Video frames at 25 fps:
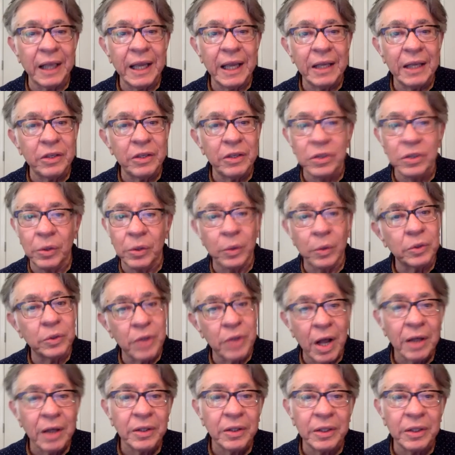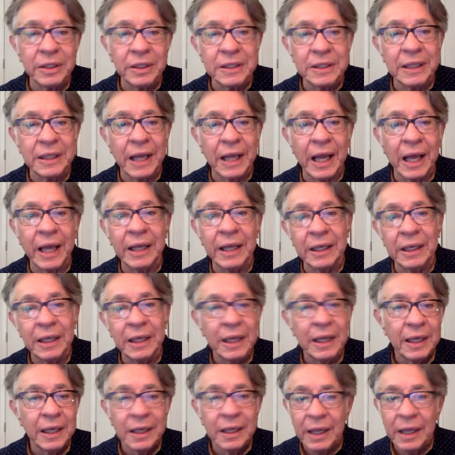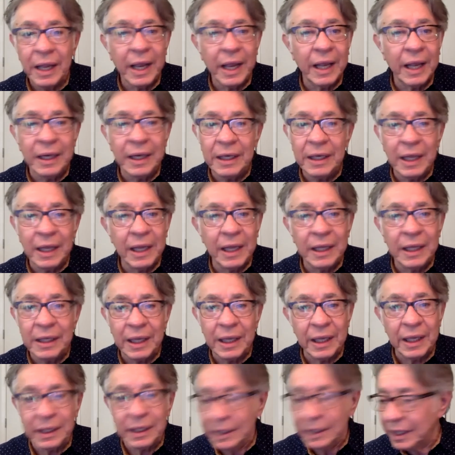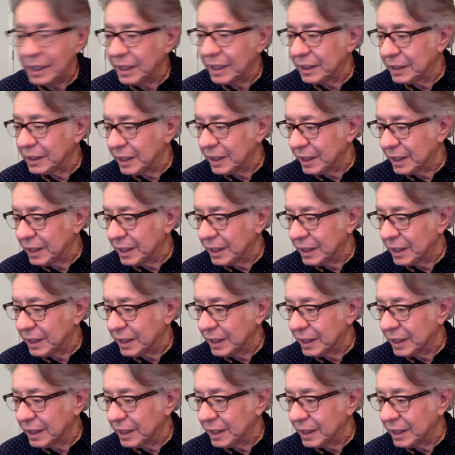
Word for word: And you should go talk to this guy and and and and and,